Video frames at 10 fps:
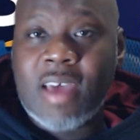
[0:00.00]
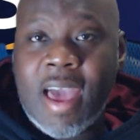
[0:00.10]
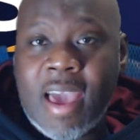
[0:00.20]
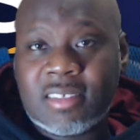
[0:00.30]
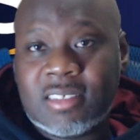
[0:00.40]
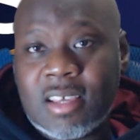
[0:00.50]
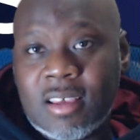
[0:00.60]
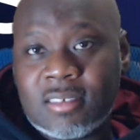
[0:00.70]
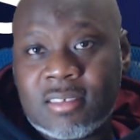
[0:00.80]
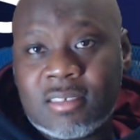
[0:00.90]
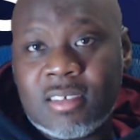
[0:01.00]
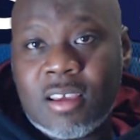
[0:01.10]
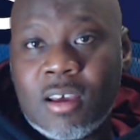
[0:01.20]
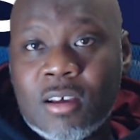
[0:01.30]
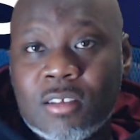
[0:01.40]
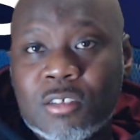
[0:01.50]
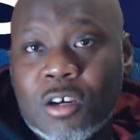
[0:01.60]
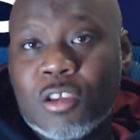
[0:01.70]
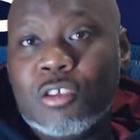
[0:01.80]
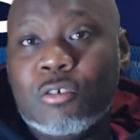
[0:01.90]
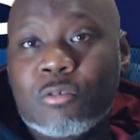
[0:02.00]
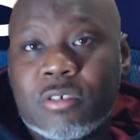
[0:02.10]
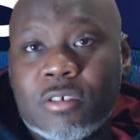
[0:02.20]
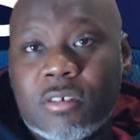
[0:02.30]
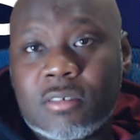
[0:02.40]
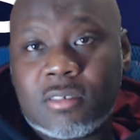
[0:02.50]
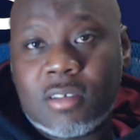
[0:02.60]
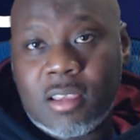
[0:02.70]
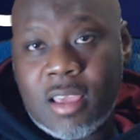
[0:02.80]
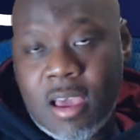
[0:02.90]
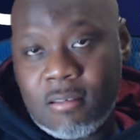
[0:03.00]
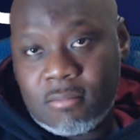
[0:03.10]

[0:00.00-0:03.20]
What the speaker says: access to a user's account.